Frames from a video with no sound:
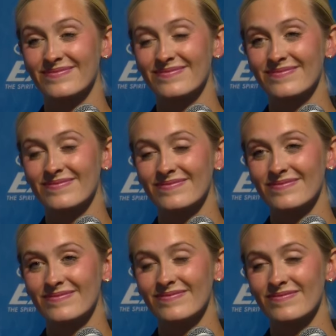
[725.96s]
What's the
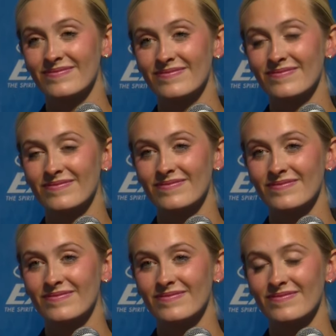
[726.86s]
best part
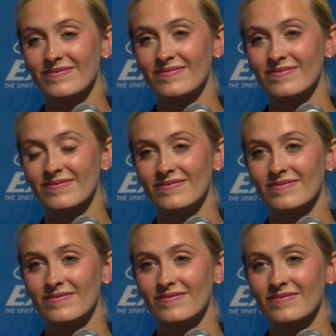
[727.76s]
you think of
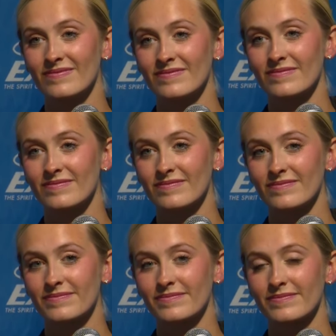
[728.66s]
Oshkosh Air Show?
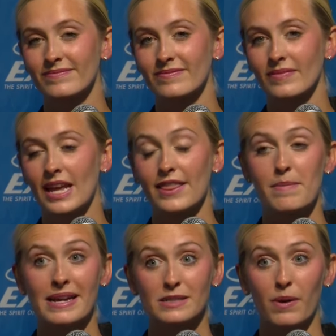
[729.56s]
The
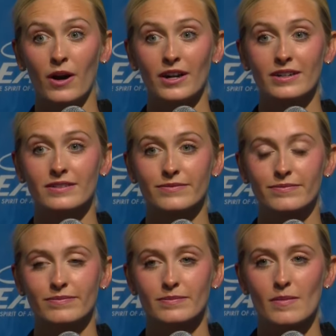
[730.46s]
best part?
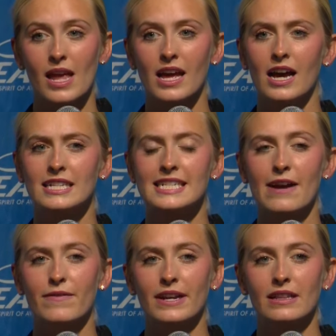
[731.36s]
Uh,
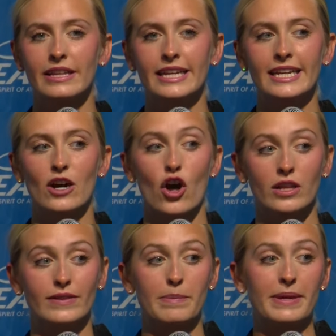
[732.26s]
definitely all
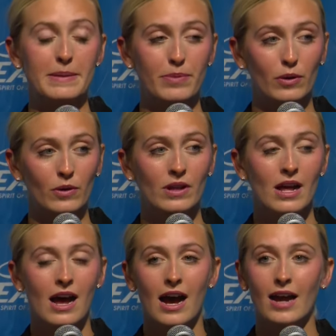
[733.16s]
of the people.
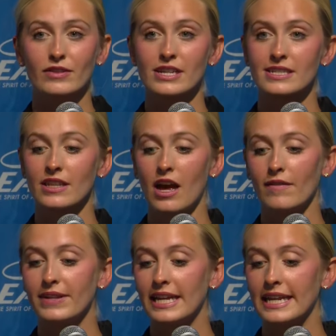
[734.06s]
I've just
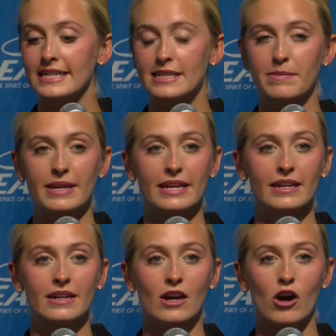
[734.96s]
loved getting to meet
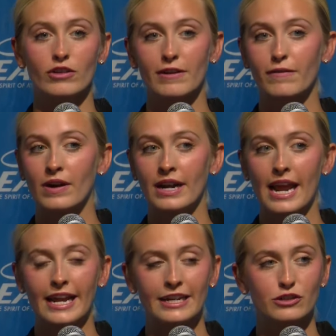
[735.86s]
all different
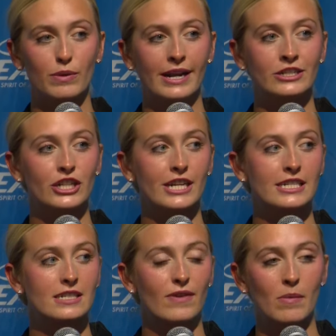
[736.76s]
age
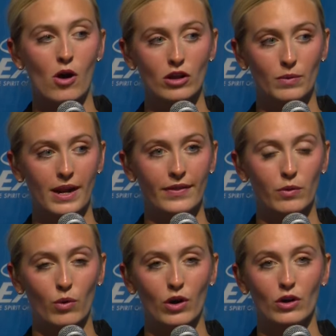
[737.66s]
ranges from all around the
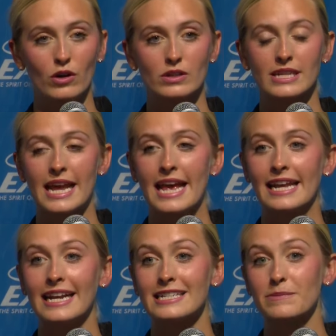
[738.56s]
world,
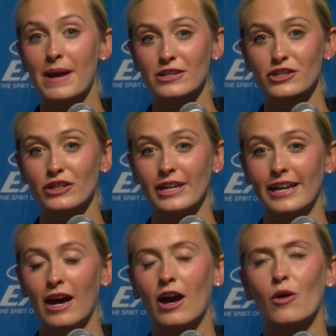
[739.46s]
and especially
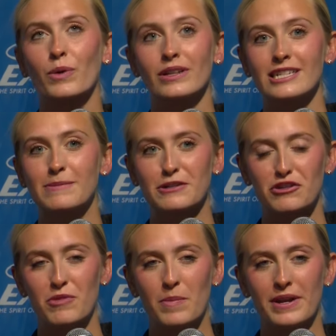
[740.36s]
a, a really
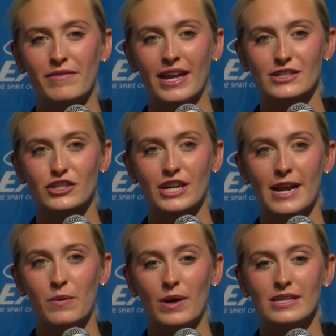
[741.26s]
special moment of
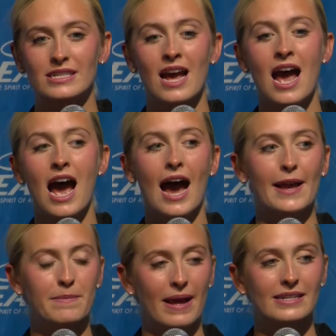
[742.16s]
yesterday was I
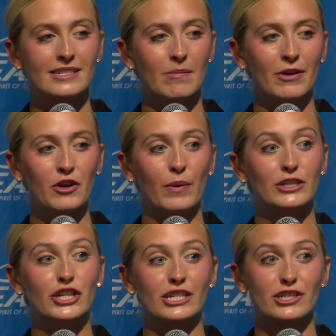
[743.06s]
had met someone who had
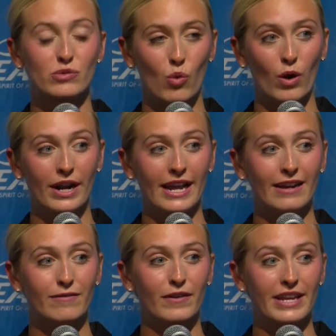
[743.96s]
just sworn
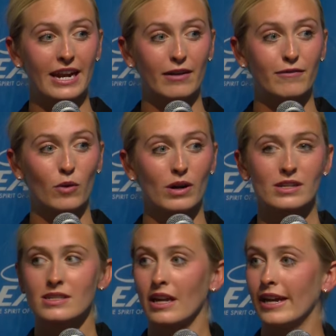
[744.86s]
in for the Air
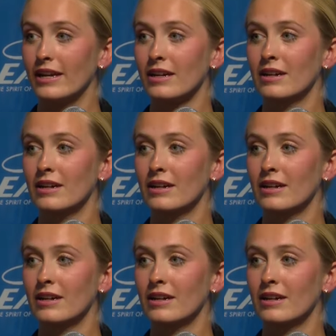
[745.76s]
Force like